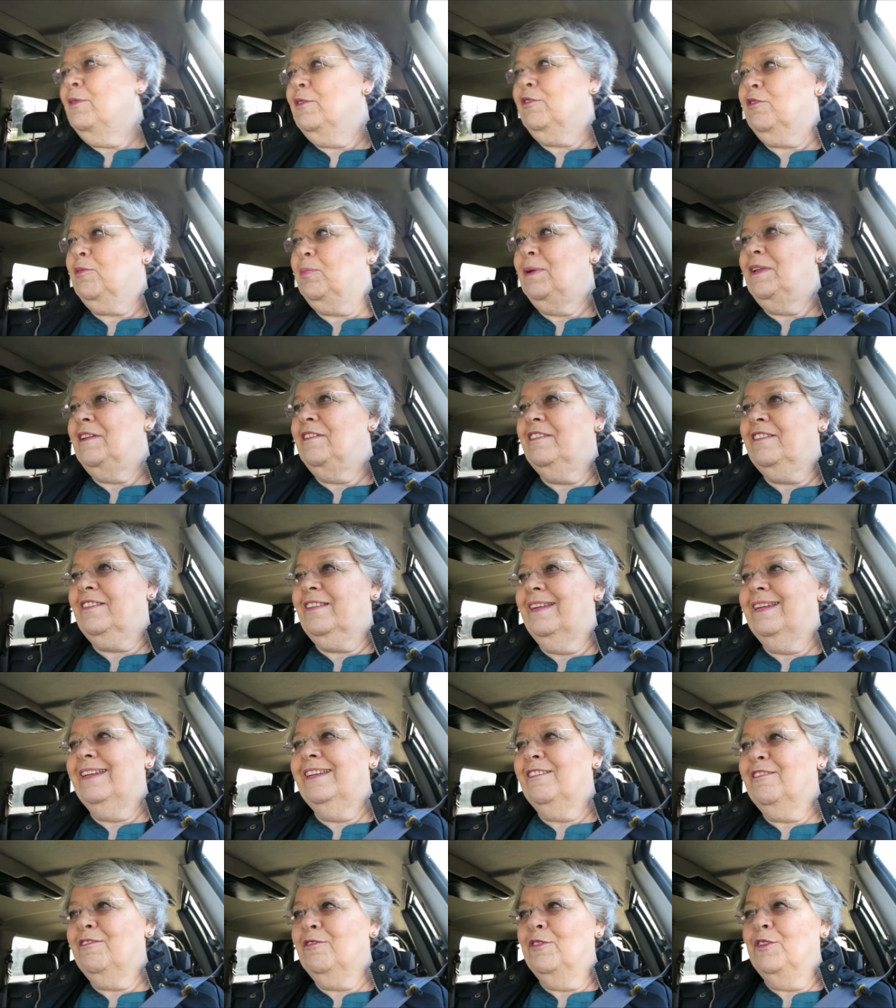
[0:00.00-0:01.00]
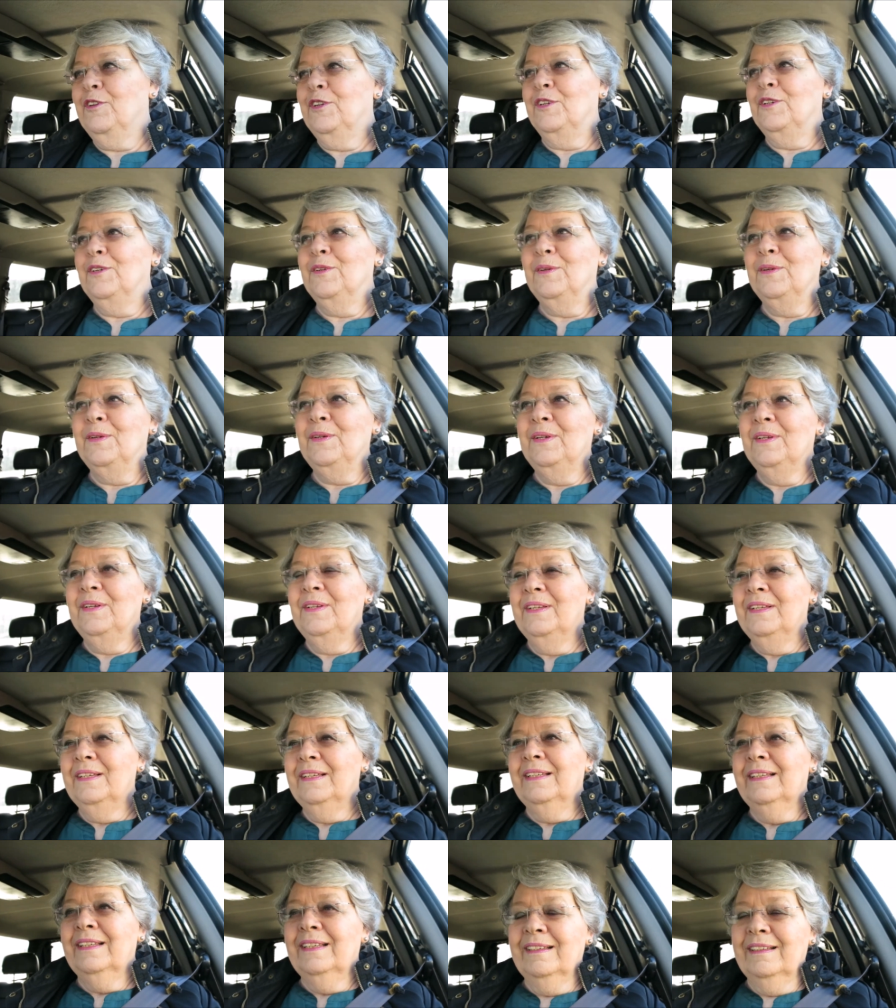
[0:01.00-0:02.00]
push pins in it for you.
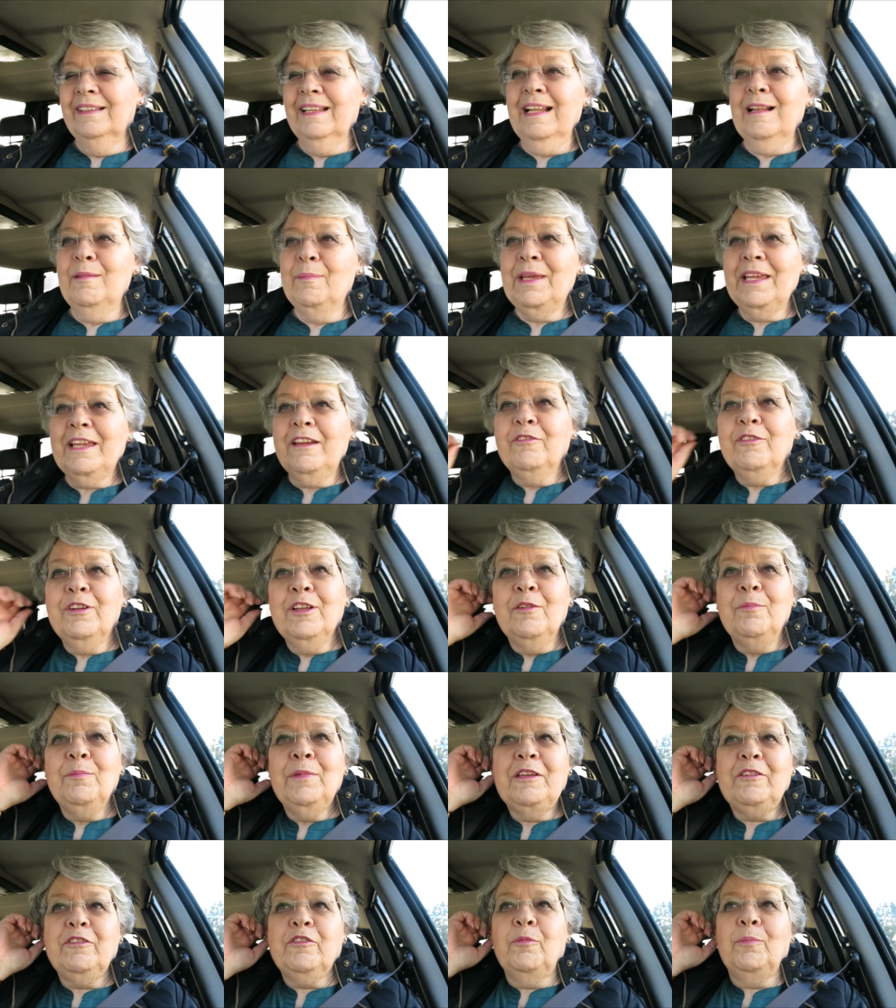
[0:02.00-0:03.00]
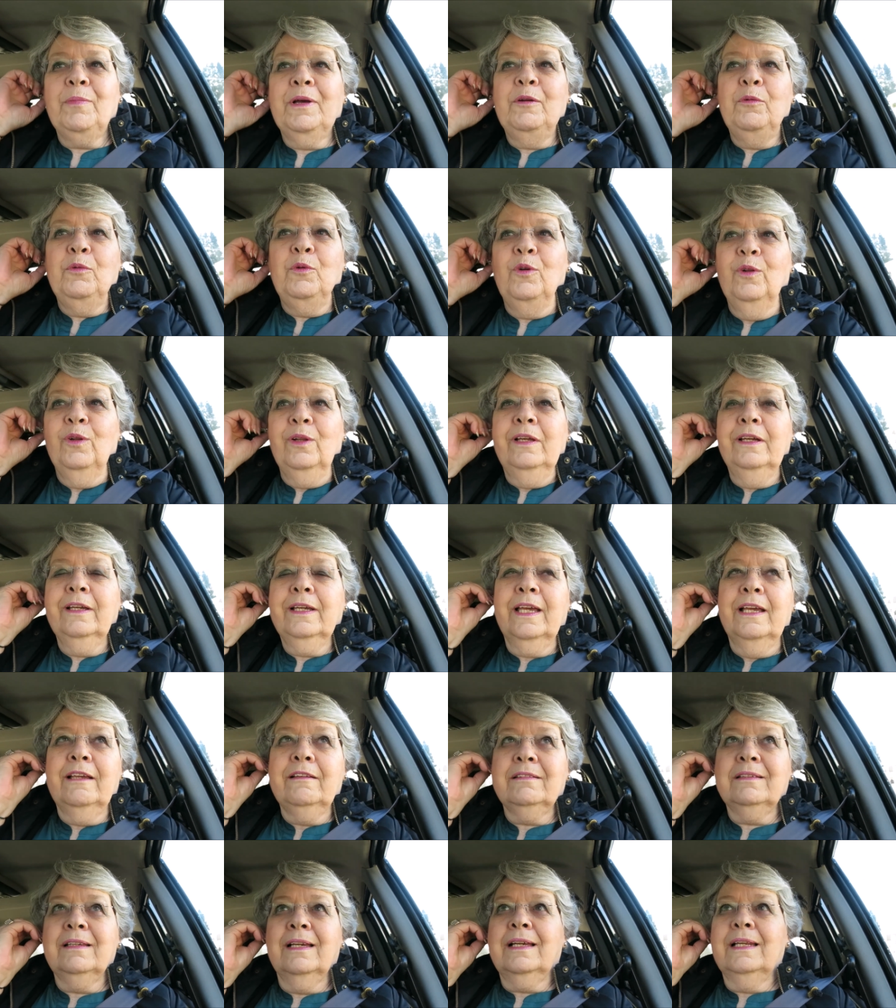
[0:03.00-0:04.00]
That'll make a real mess of my walk.
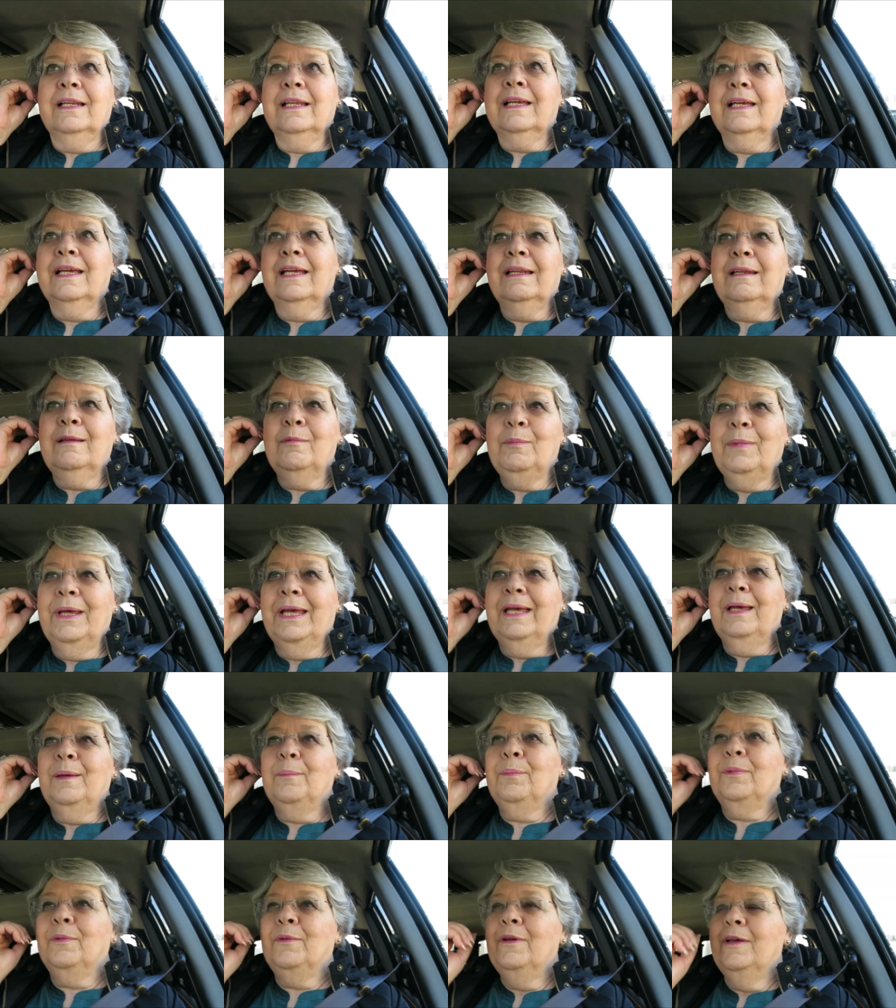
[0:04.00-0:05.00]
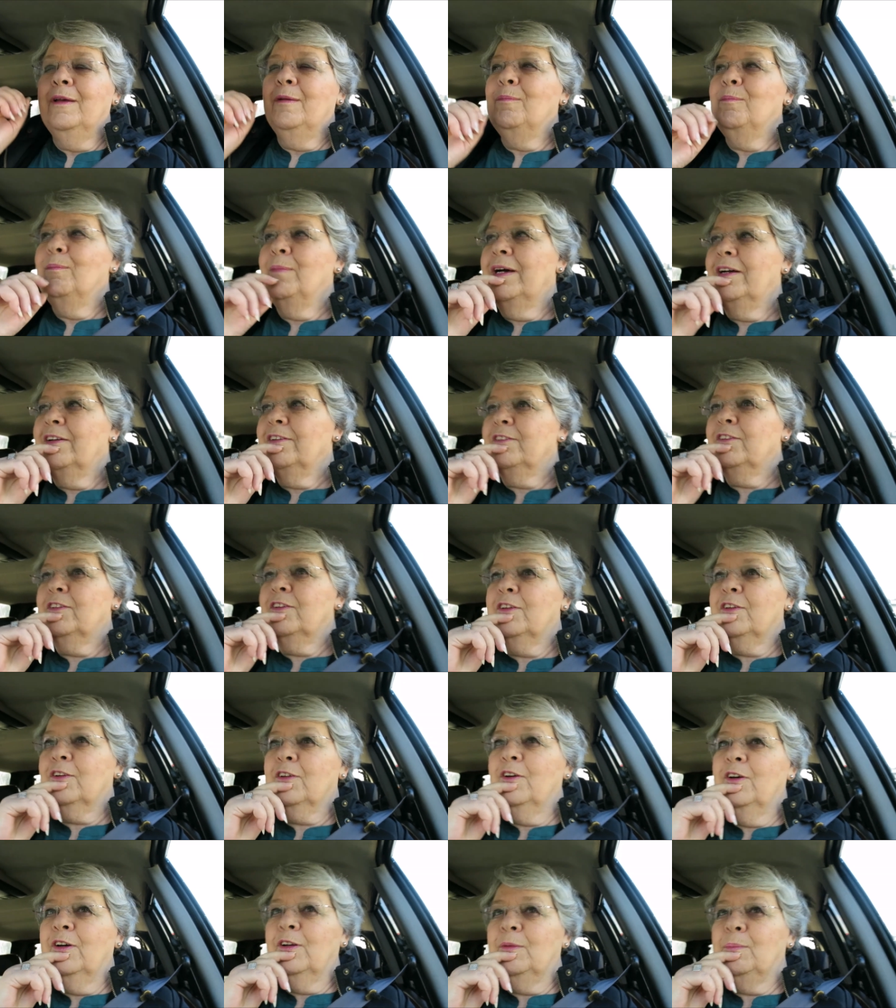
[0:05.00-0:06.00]
Okay, so I'm going to get a map
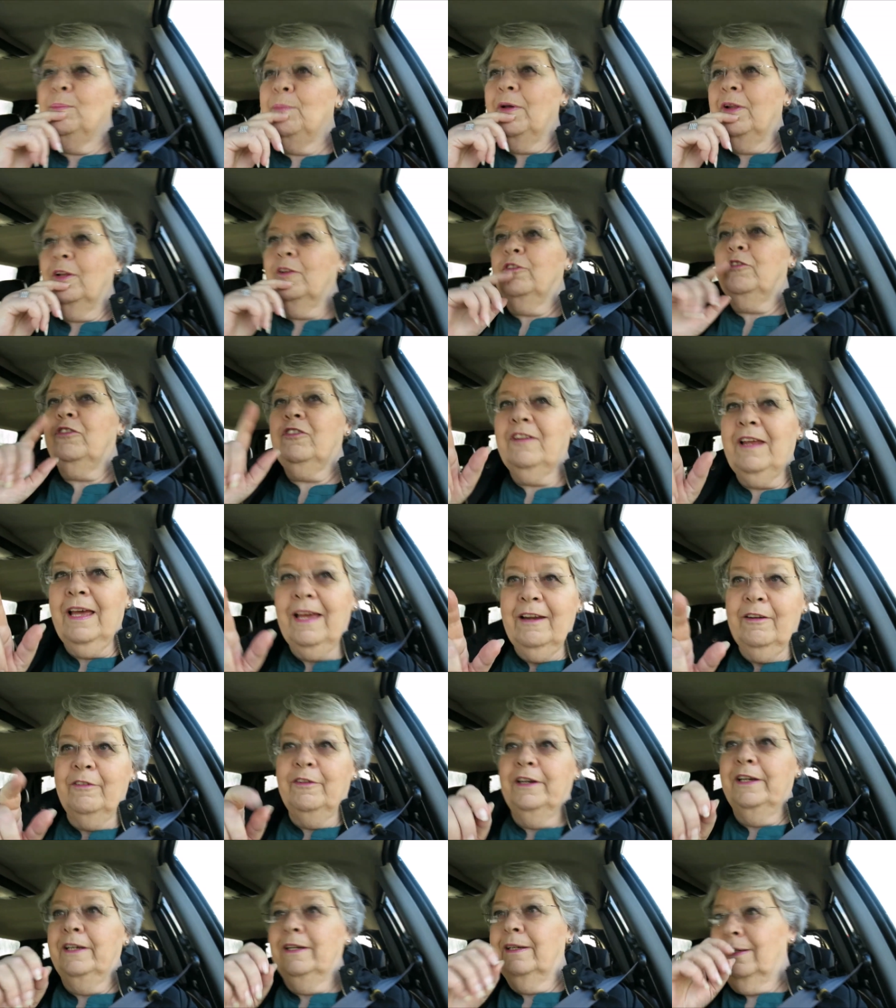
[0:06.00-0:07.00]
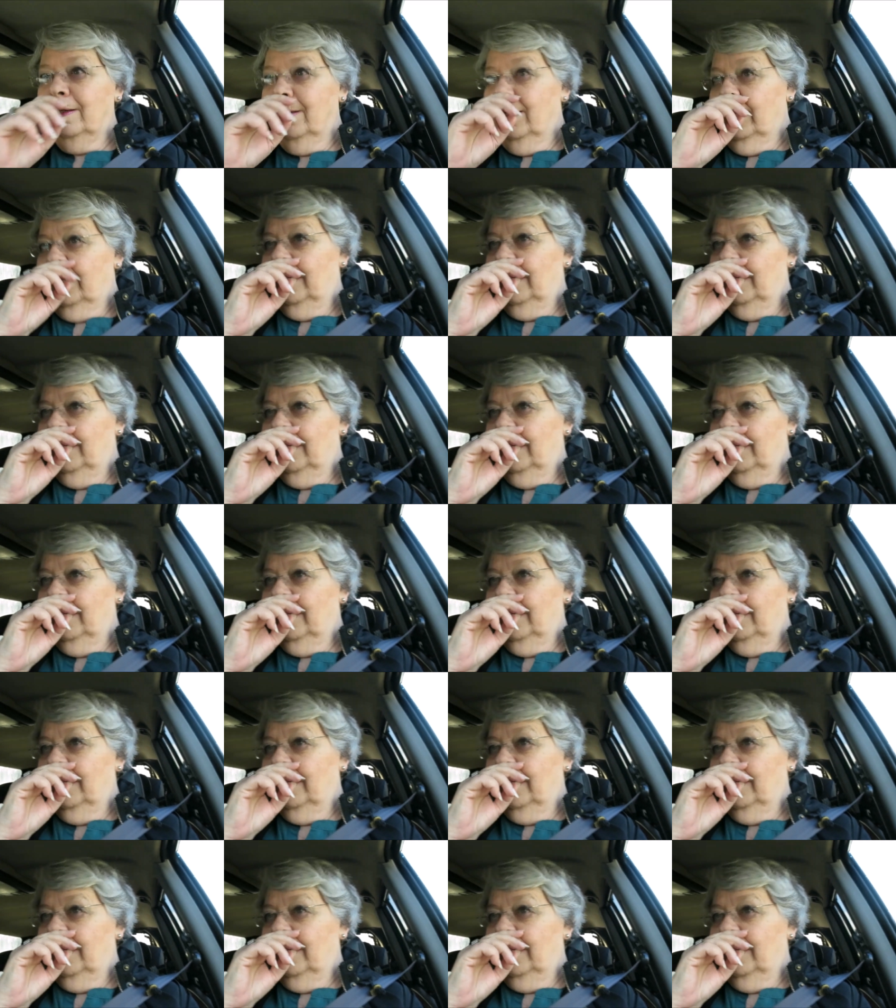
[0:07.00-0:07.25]
mounted on polystyrene.